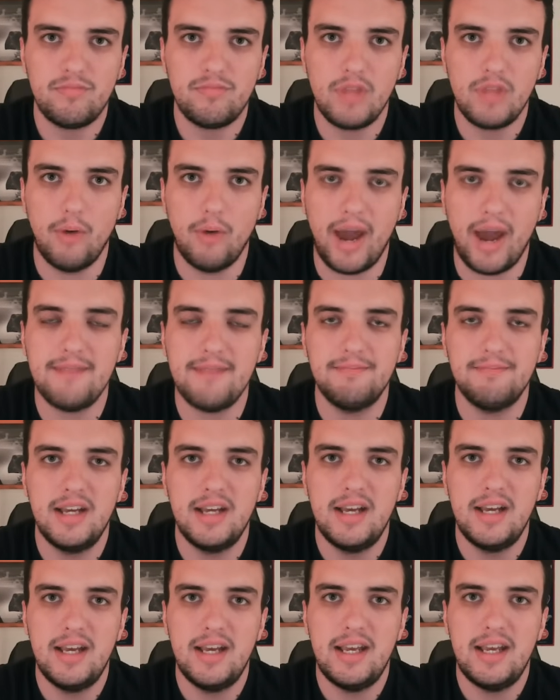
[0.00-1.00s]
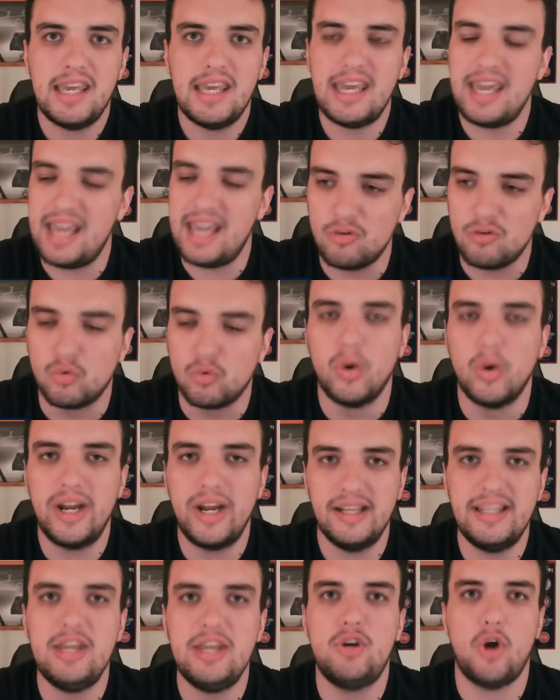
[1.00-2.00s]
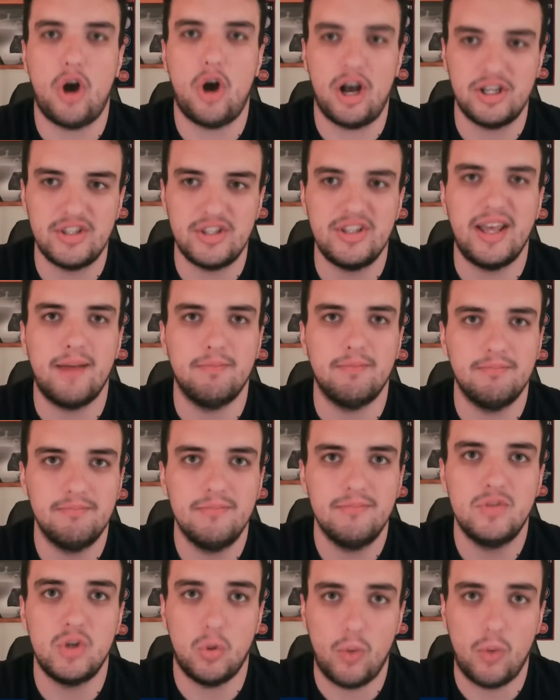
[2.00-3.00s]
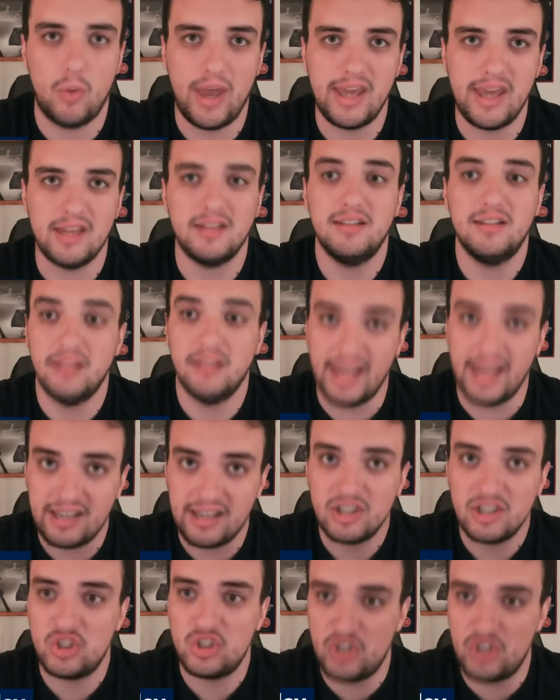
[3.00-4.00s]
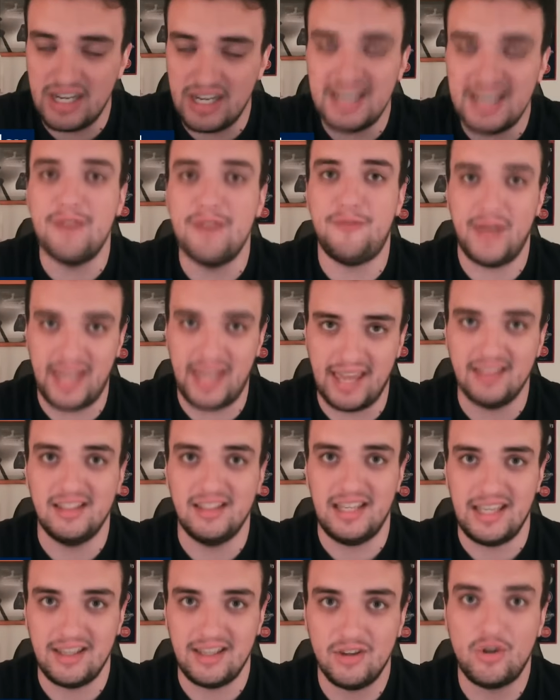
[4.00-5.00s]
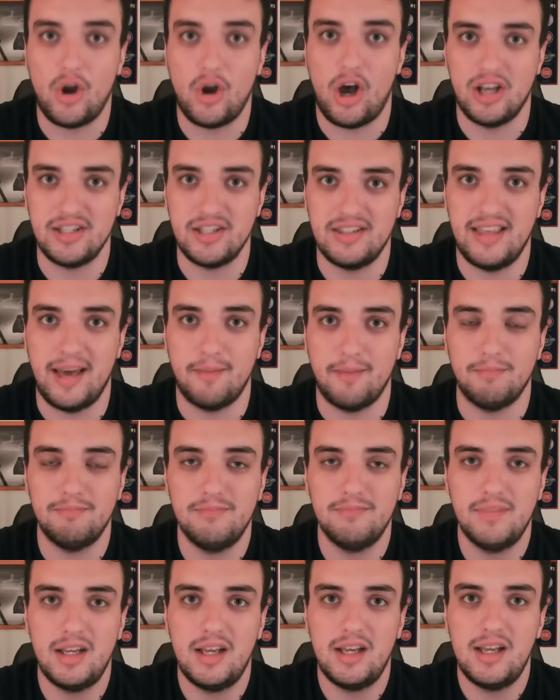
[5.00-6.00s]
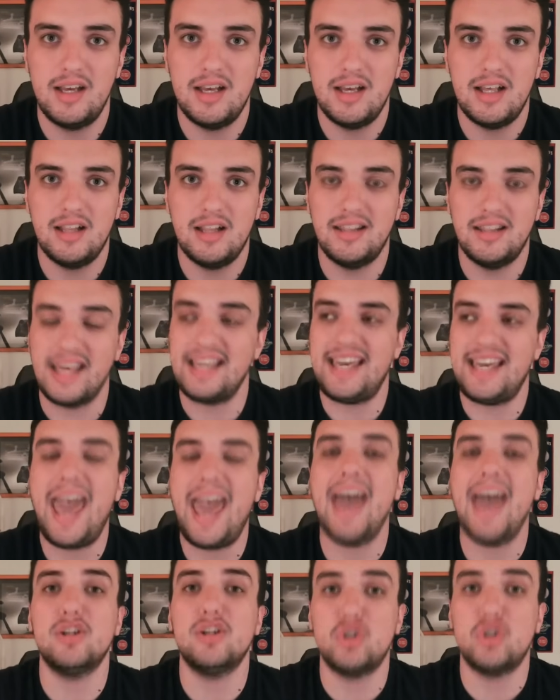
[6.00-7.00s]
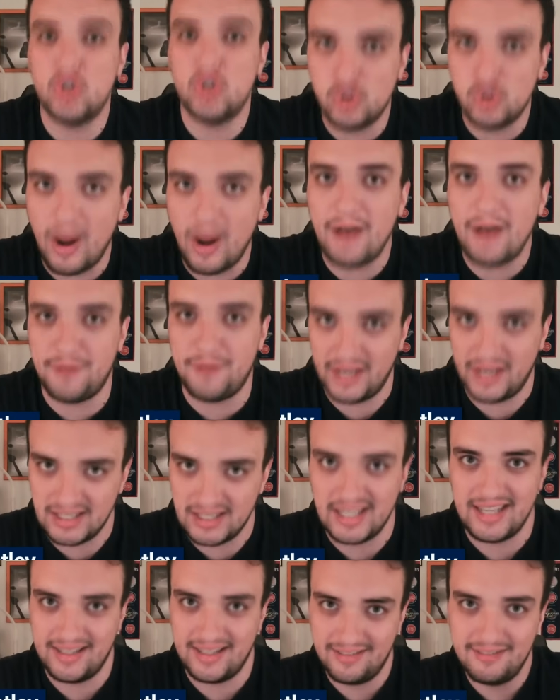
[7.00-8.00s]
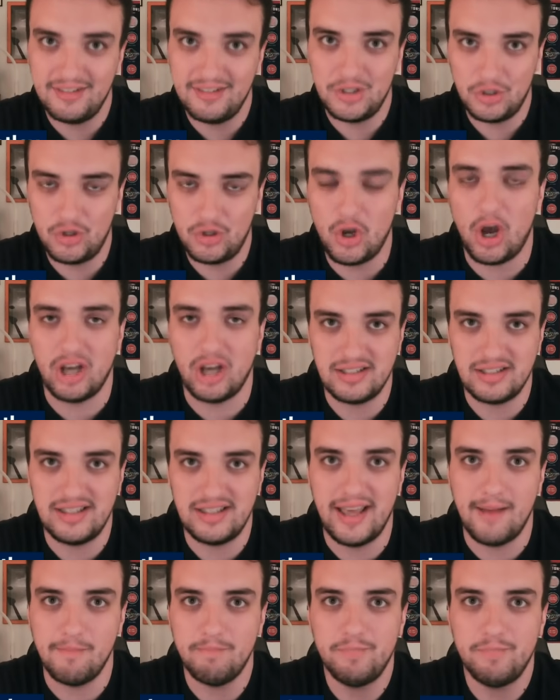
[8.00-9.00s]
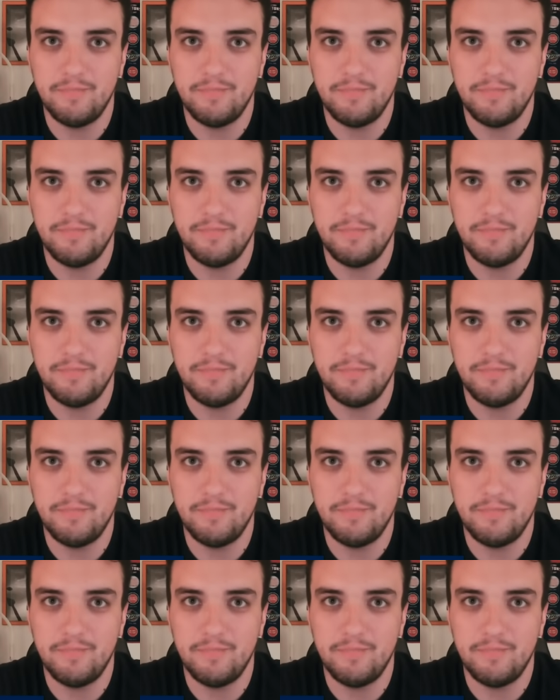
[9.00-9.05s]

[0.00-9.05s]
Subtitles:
Right? It really cost them to wait, like significantly cost them, like catastrophically cost them.